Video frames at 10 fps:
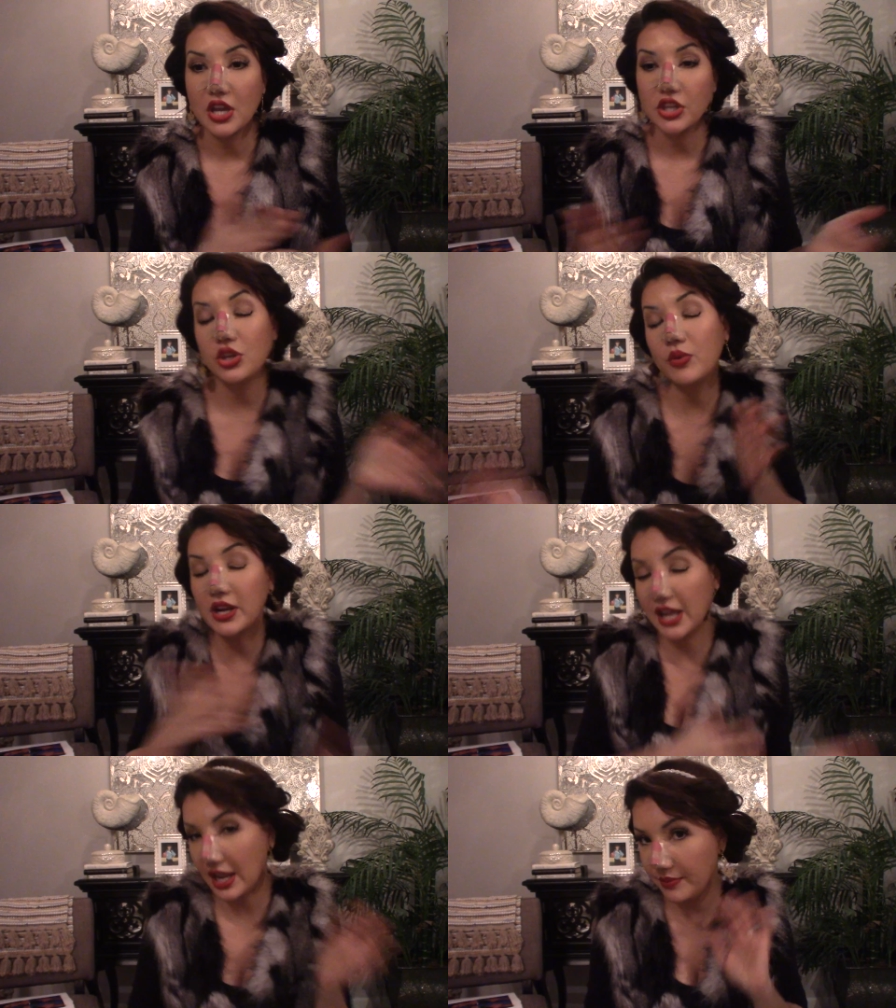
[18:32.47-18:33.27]
you want
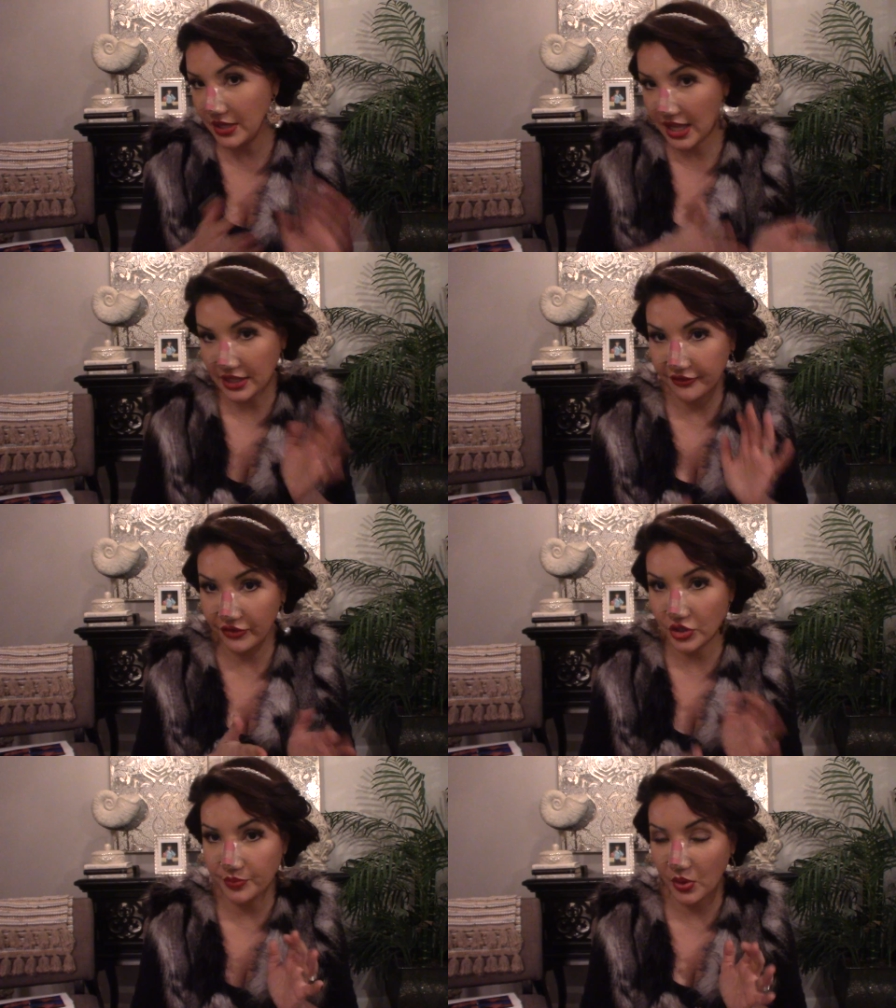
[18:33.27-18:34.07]
to kind of be like the
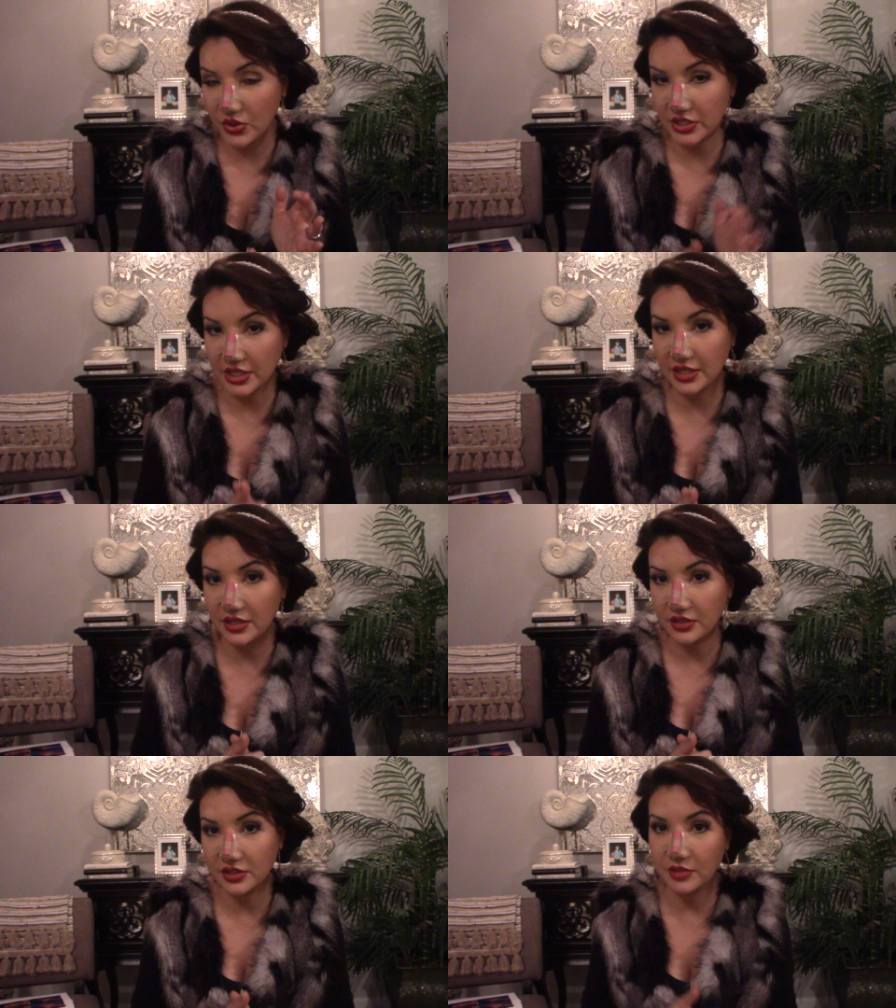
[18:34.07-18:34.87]
first person
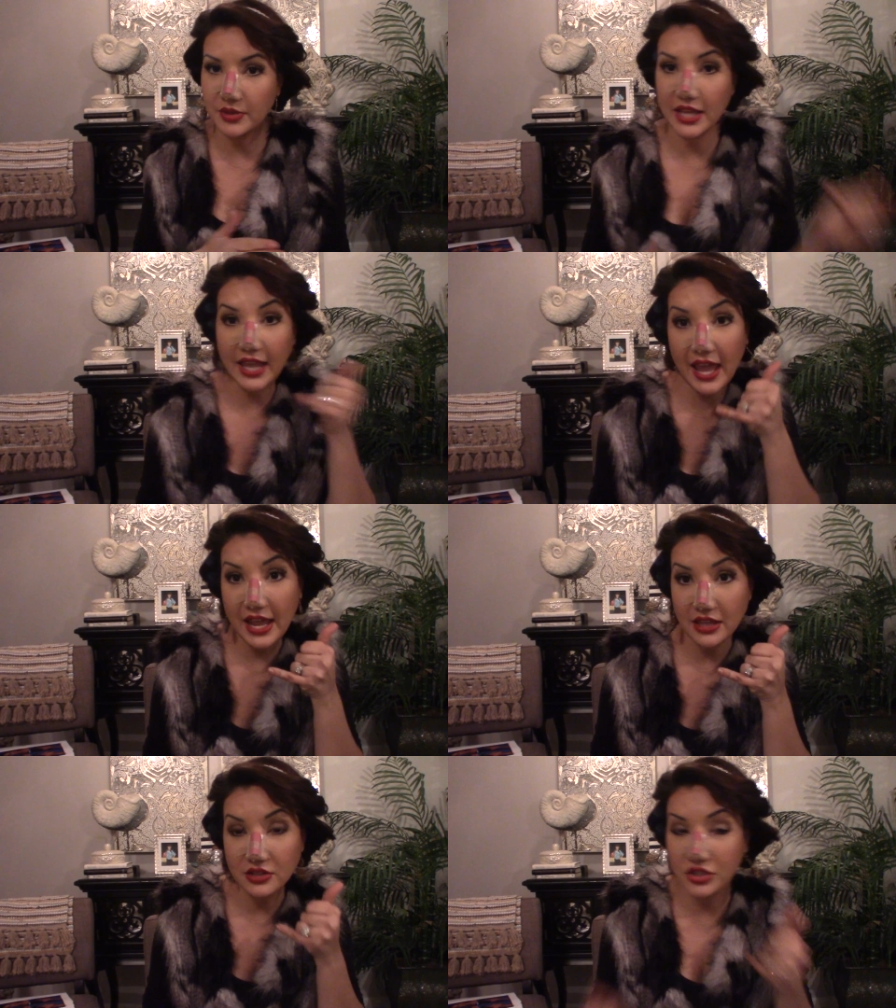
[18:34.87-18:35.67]
to be like,
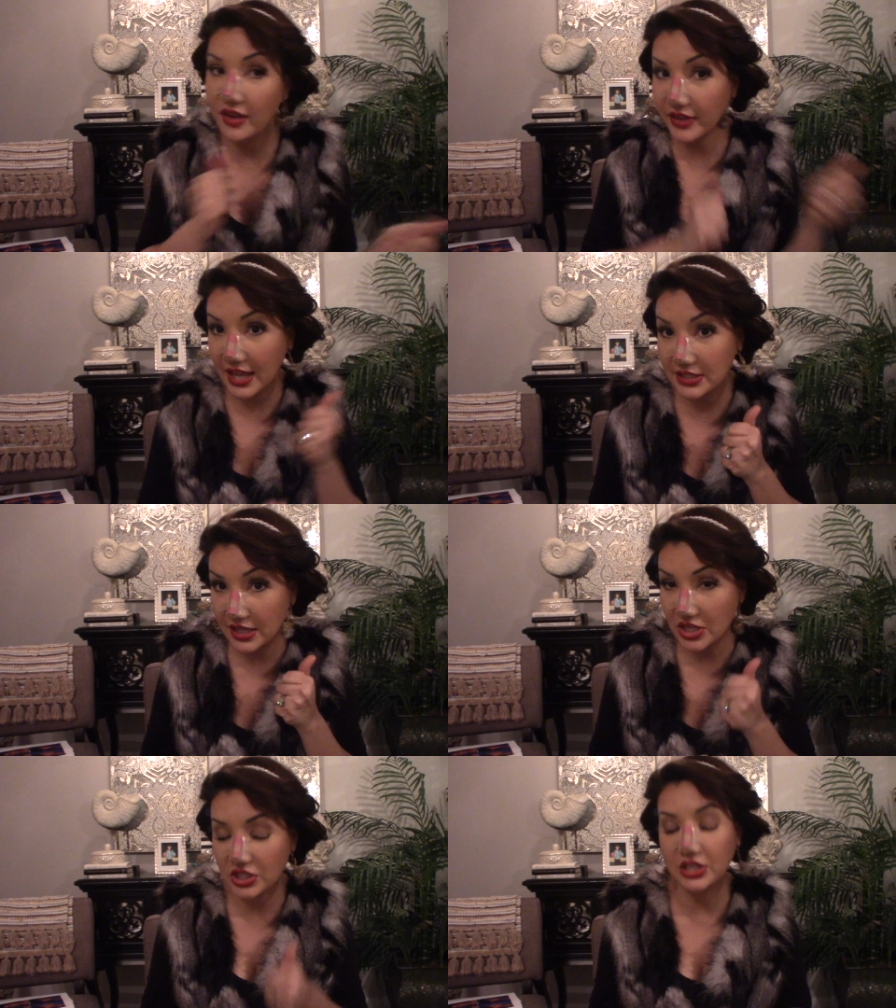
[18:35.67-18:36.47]
hey, do you have a
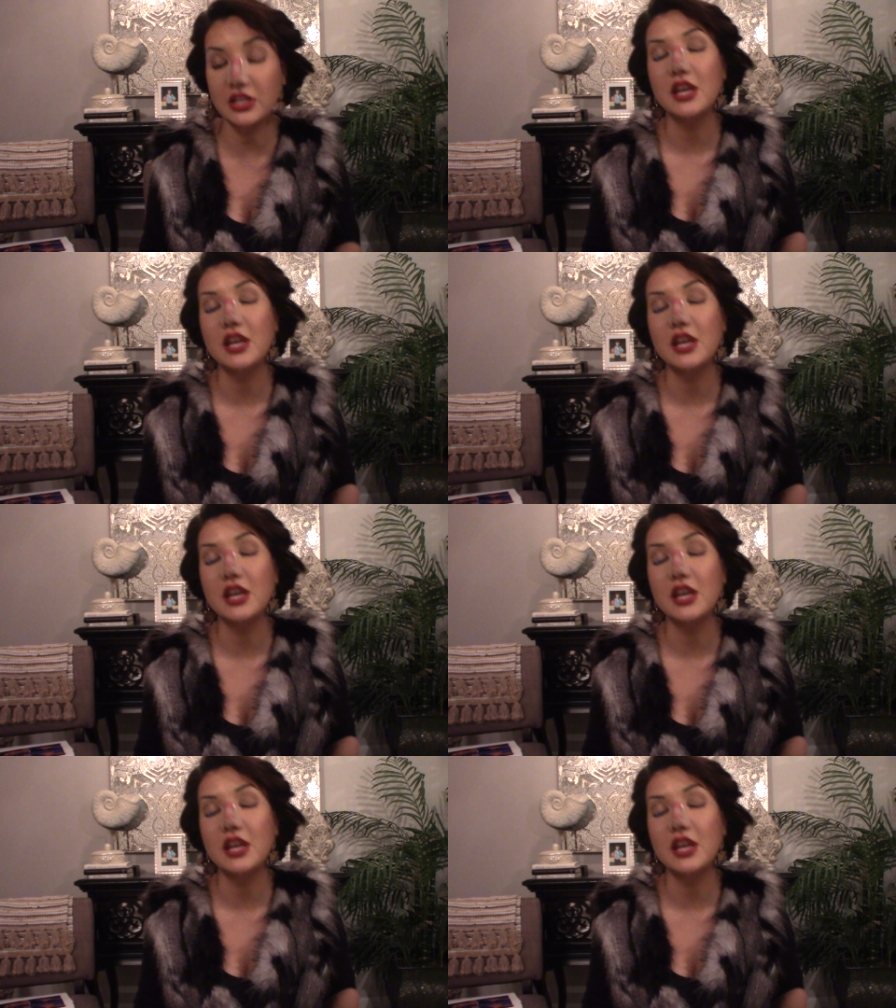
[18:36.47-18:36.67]
cancellation?